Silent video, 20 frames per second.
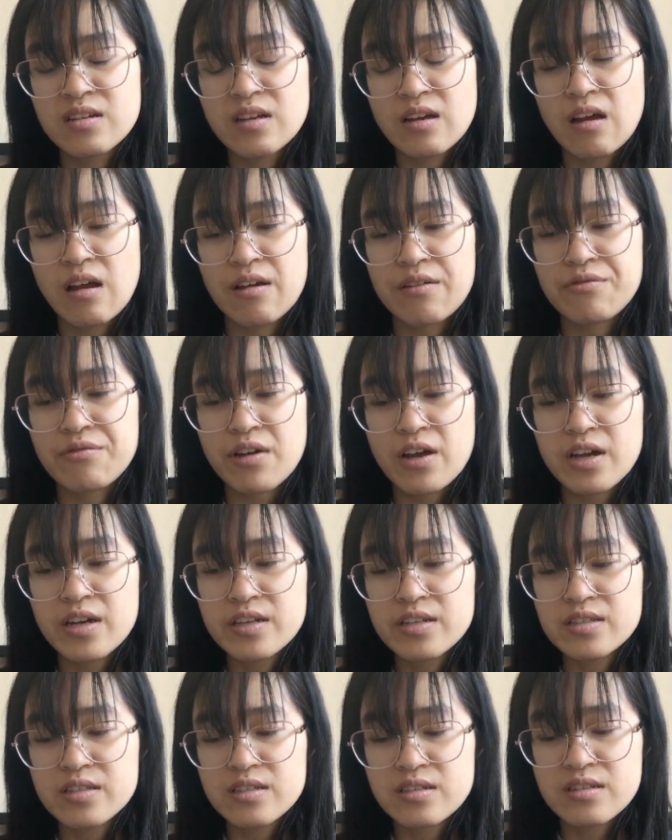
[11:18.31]
I
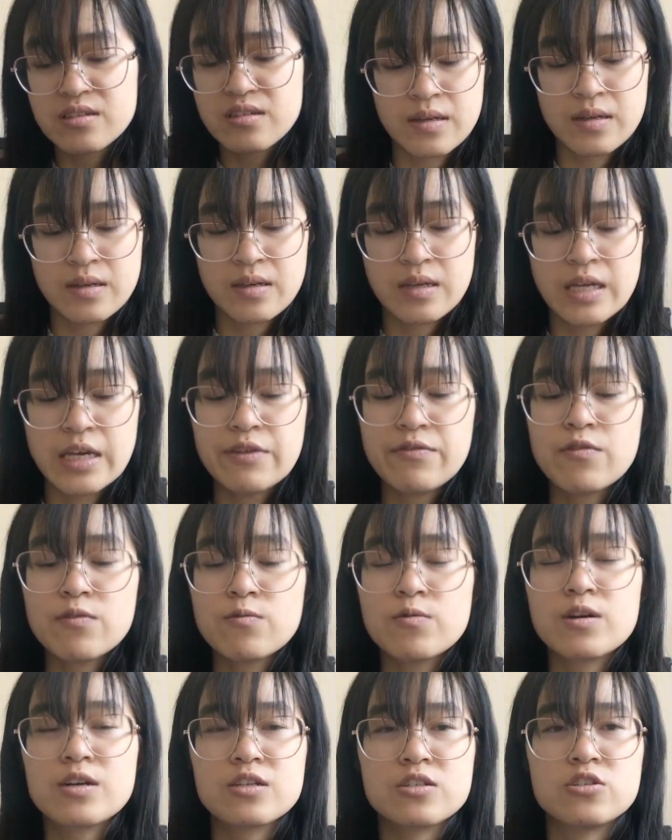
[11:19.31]
find. Even
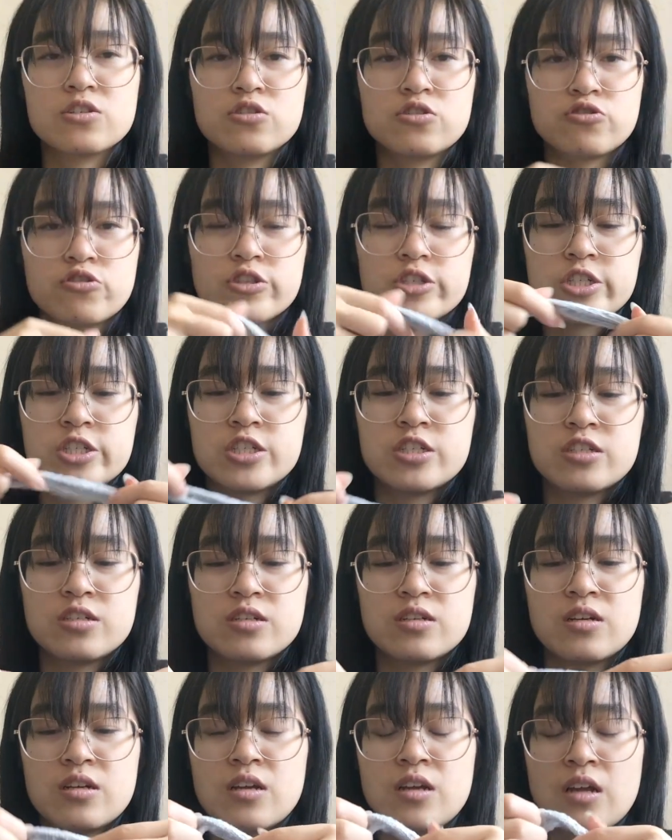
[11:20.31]
when I stretch
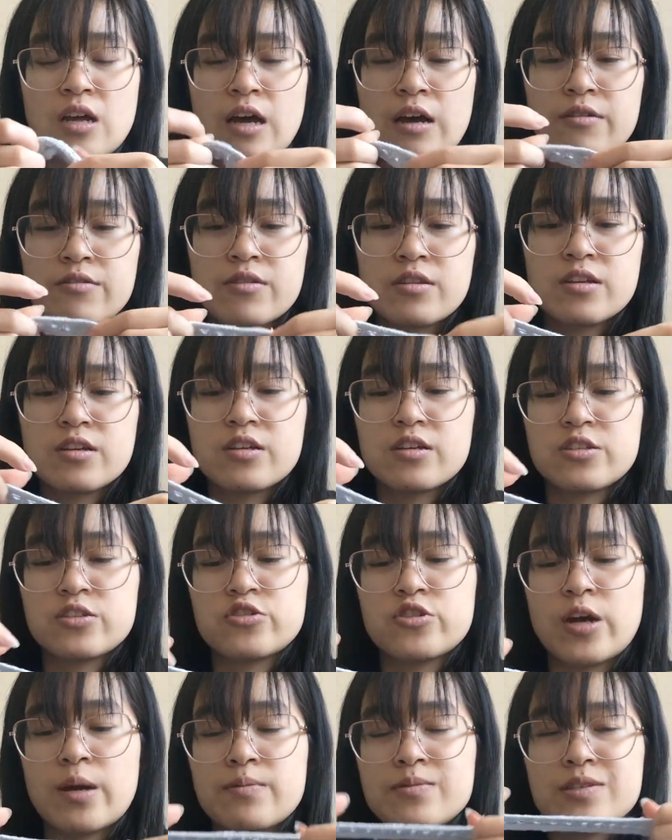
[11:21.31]
out the
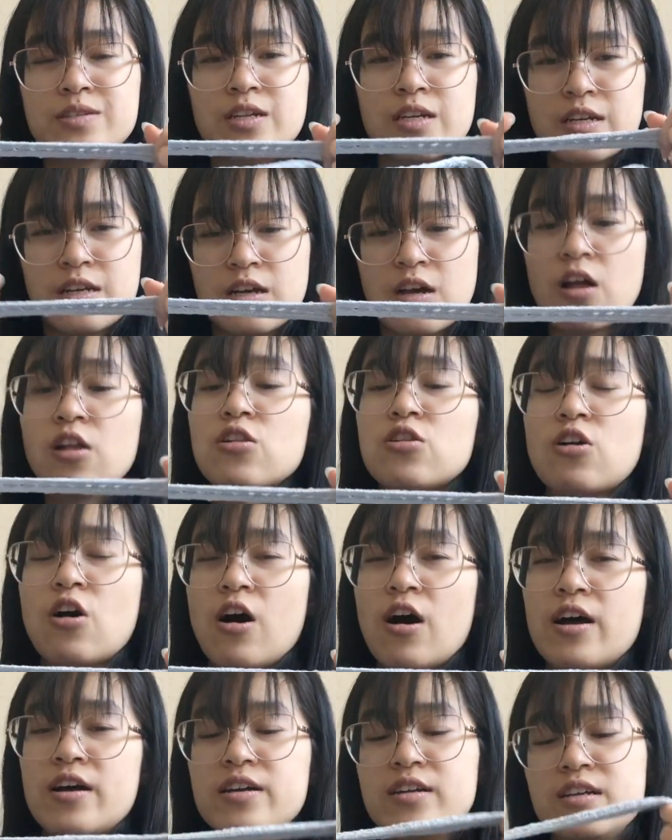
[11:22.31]
straps like a
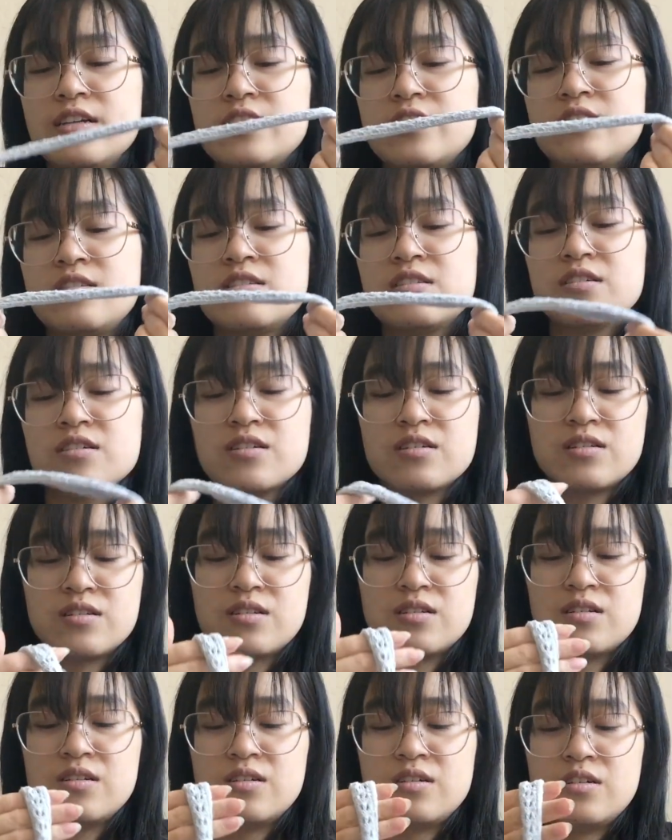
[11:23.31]
lot, it's
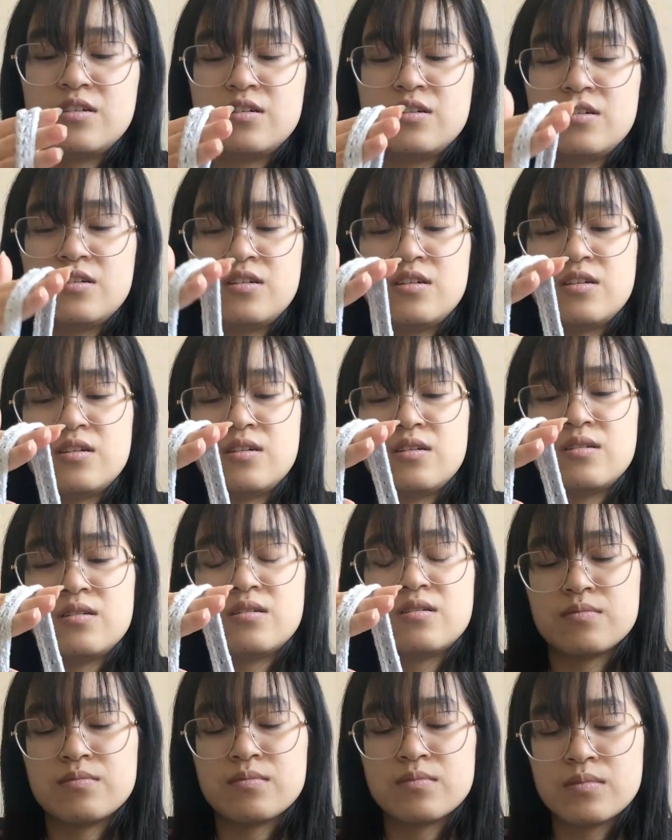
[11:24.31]
still
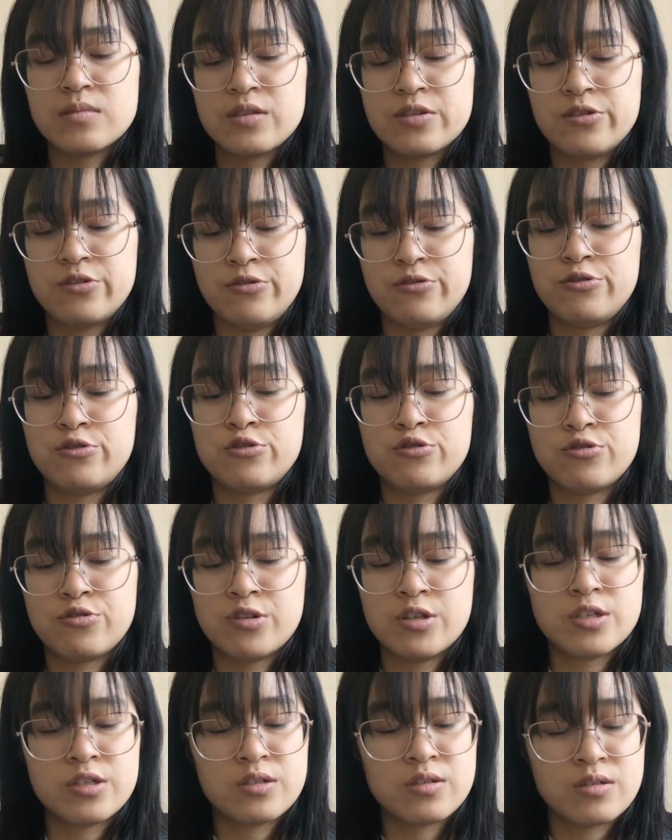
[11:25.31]
too
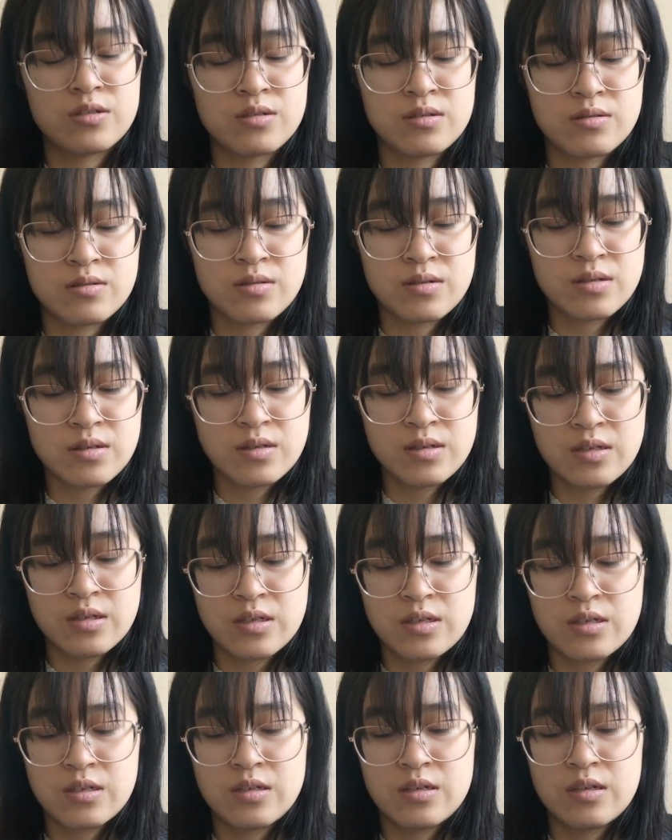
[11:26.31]
short.
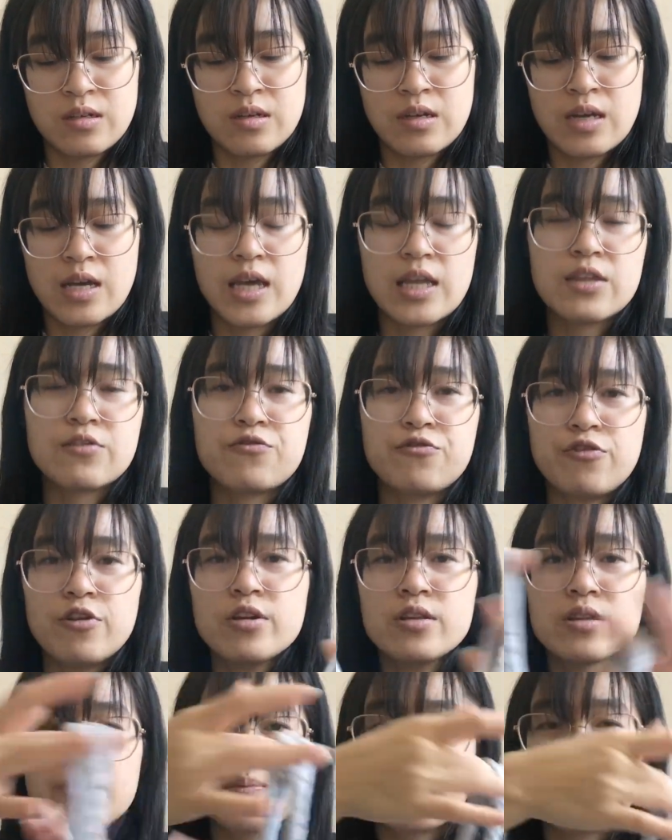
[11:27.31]
And the front
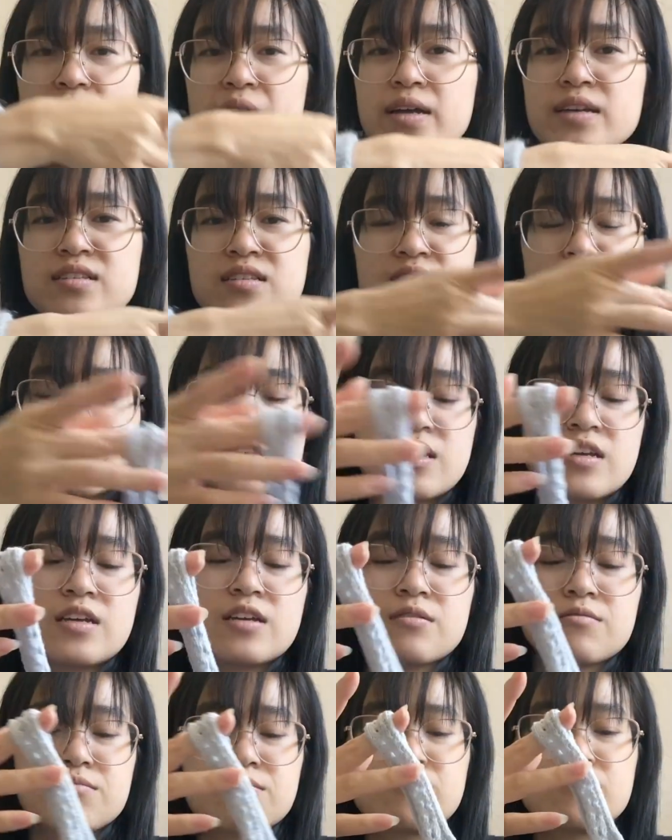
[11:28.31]
and the back is the
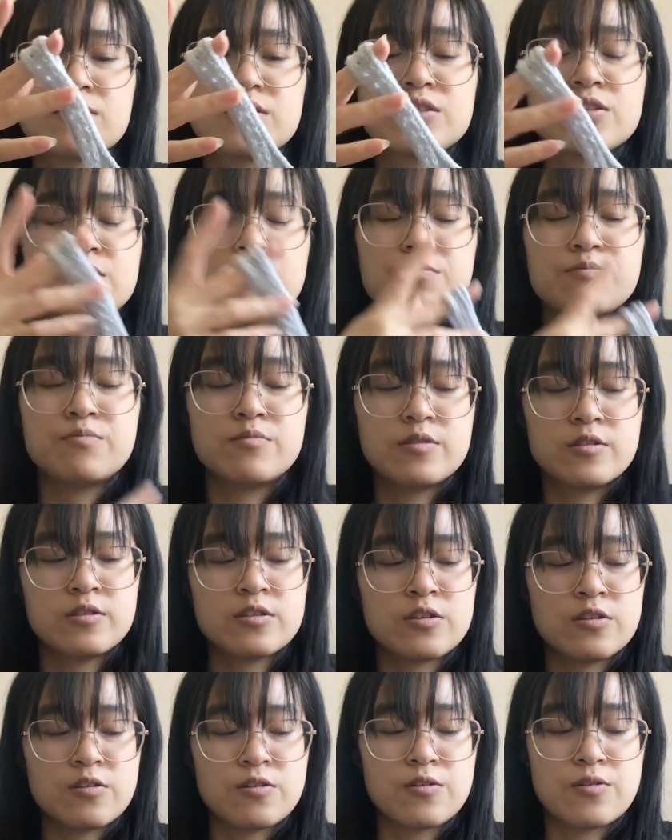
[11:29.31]
same,
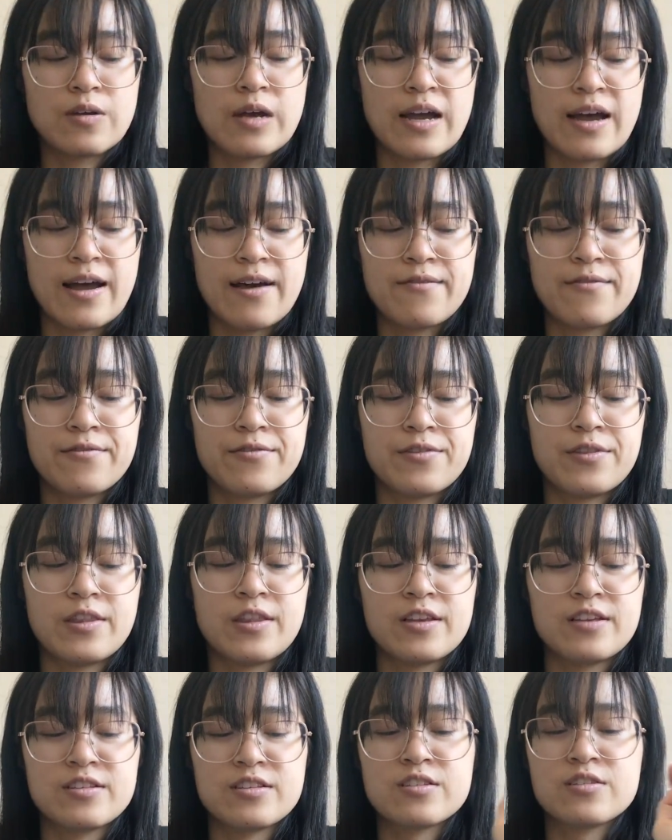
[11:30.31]
so I have
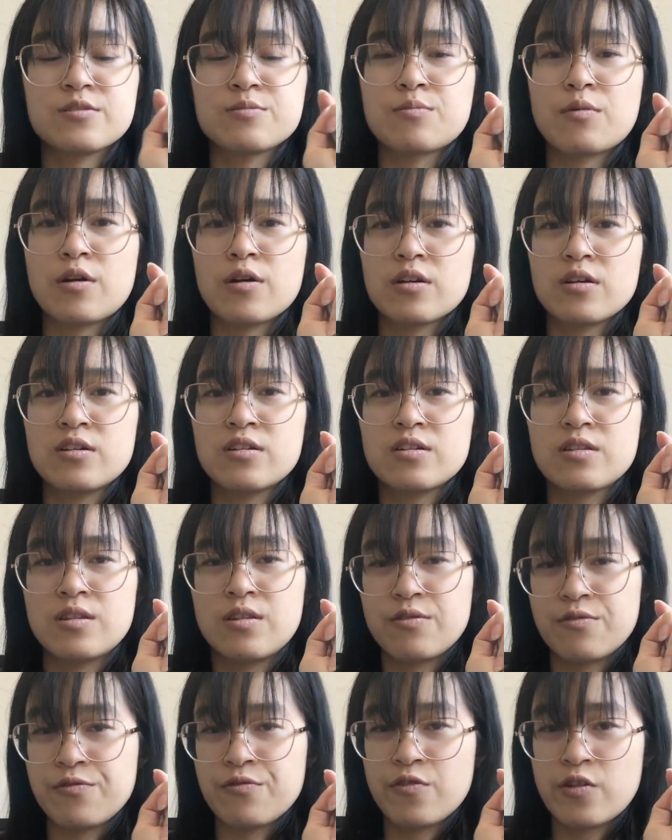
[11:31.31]
this to mark
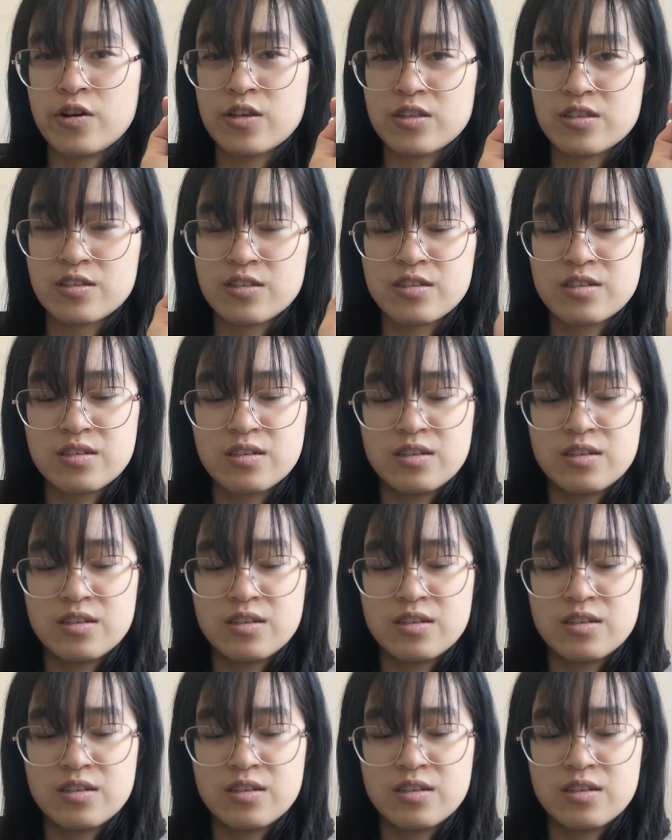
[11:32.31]
the front,